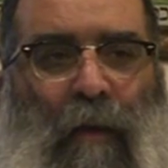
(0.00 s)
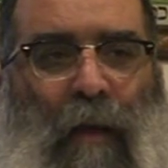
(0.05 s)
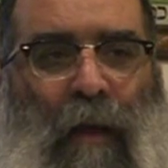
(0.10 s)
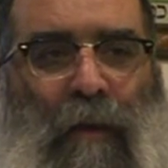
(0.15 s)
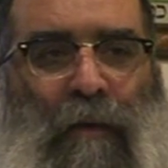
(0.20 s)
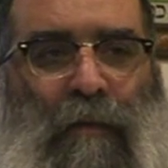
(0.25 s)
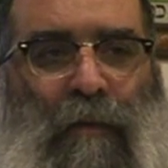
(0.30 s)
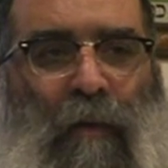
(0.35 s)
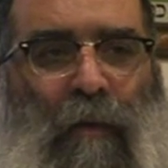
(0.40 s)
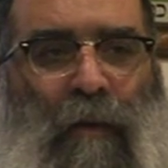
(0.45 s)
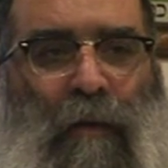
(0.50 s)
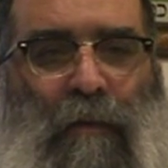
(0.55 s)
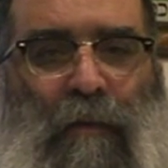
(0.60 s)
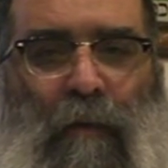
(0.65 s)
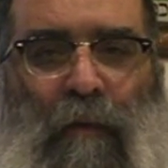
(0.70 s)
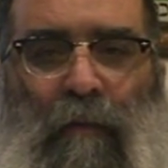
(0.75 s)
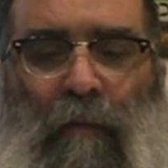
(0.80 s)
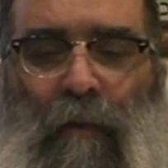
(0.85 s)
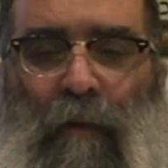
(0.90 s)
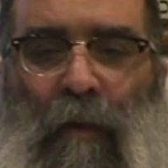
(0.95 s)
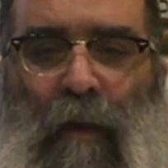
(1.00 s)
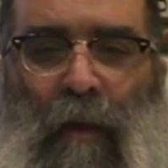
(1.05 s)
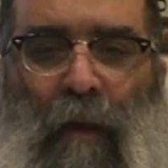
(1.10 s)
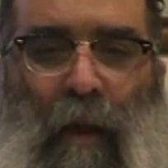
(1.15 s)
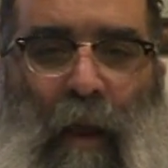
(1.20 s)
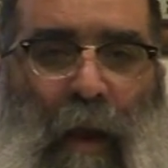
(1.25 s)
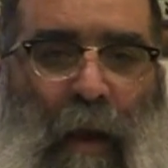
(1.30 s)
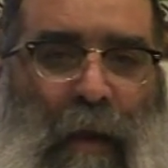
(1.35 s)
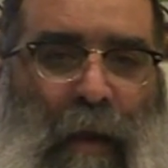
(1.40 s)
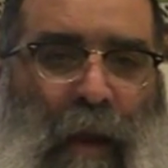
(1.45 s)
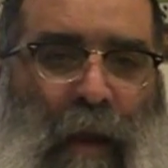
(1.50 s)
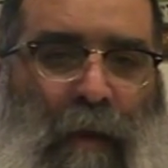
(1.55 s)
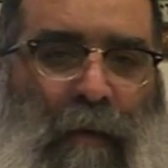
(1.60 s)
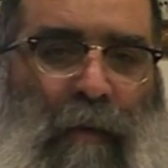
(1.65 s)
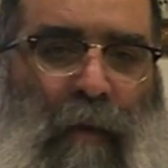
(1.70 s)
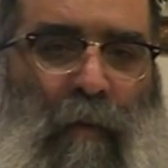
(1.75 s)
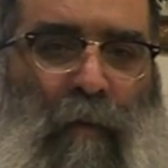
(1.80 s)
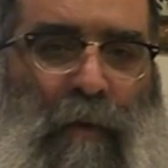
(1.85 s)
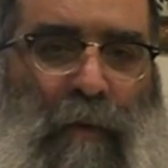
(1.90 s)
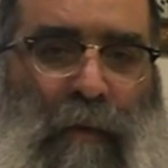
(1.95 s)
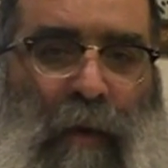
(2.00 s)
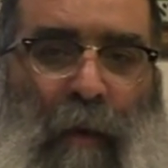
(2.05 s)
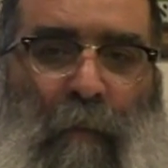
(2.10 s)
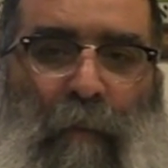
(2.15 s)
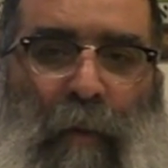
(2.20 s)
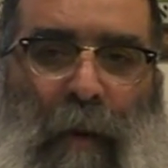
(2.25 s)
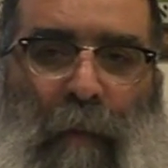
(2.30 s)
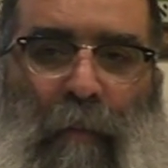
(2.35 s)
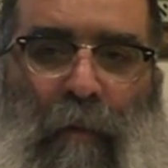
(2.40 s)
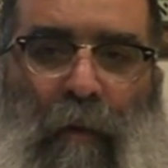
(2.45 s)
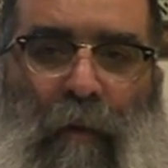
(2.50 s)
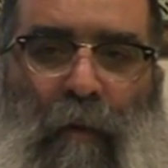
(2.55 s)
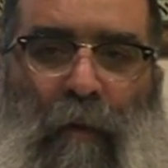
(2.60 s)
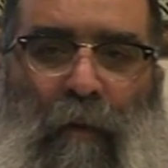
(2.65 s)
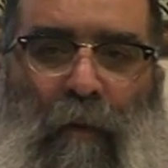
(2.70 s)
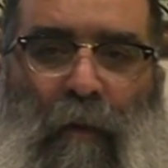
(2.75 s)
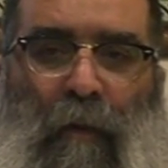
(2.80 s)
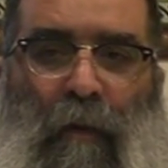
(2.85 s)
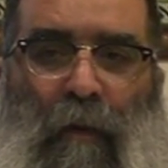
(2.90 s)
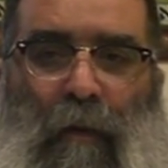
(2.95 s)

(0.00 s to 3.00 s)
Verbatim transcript: and so on and so forth. And yet, there were some people